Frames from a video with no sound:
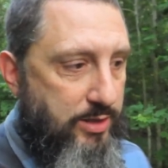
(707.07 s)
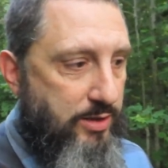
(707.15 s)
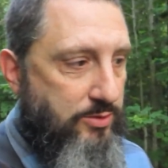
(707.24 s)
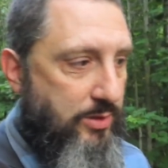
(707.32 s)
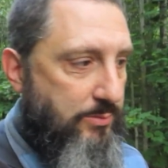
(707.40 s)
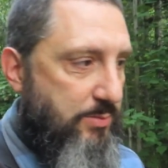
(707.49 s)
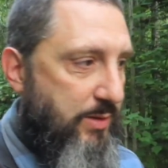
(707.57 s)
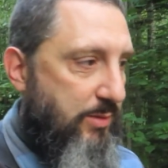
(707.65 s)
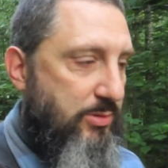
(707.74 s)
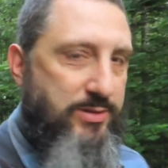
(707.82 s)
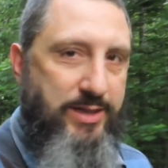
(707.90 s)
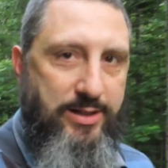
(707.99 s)
King James
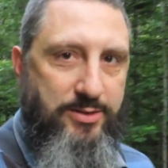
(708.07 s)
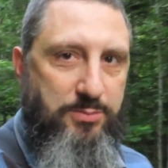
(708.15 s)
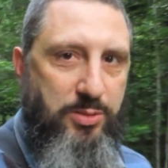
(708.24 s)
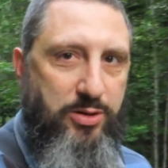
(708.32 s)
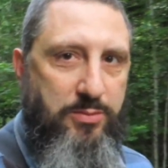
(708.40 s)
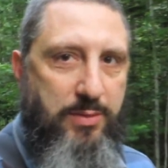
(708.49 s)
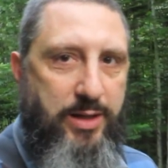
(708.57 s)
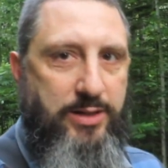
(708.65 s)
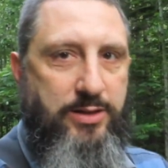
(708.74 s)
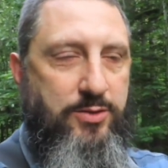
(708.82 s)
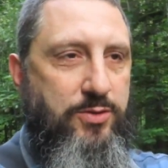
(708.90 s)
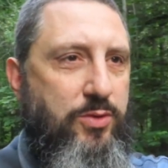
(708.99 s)
Bible. Yeah, part of
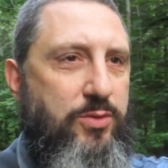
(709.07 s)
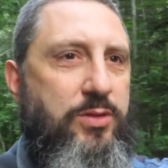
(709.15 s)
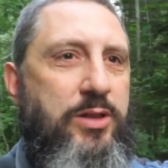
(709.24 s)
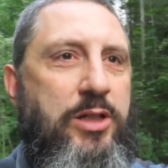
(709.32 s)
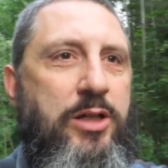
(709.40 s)
mind control.